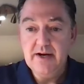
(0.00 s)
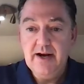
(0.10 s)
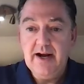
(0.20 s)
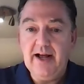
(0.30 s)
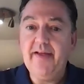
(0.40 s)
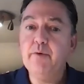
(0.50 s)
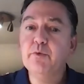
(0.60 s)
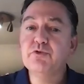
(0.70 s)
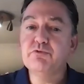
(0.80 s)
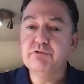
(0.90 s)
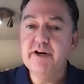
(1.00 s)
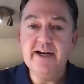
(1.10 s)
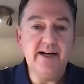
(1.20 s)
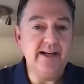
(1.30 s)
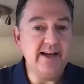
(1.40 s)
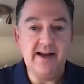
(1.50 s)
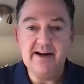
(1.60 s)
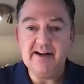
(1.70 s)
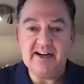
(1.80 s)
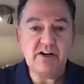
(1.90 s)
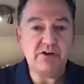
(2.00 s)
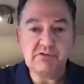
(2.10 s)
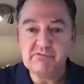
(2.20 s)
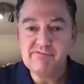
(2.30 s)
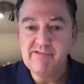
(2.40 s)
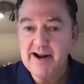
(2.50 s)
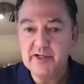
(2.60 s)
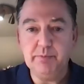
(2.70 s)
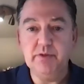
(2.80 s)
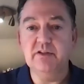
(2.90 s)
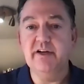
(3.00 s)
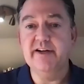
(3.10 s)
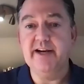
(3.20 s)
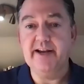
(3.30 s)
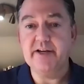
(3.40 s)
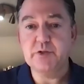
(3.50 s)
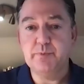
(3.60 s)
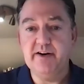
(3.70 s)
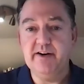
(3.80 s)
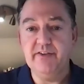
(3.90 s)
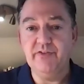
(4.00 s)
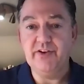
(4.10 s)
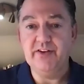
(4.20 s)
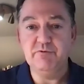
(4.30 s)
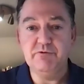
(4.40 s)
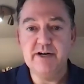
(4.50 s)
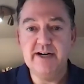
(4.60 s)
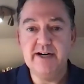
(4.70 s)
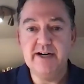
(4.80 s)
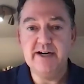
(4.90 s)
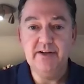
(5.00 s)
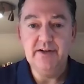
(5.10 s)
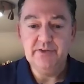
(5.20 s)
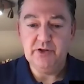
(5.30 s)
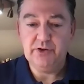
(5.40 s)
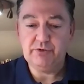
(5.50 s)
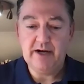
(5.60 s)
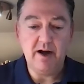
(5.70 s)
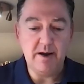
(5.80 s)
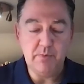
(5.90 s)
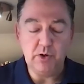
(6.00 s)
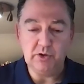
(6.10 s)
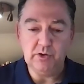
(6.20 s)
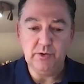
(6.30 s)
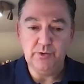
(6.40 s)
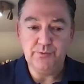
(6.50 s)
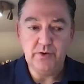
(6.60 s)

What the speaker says: And that was really an incredible learning experience, and really the 3i model of